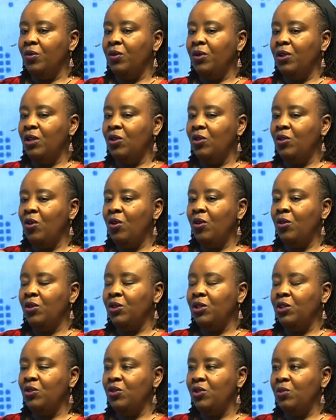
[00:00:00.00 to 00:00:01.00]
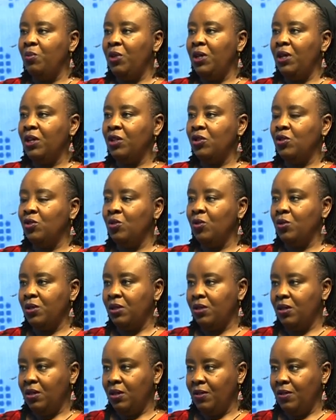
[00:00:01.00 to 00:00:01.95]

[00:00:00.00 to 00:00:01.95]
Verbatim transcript: the dog continues being a source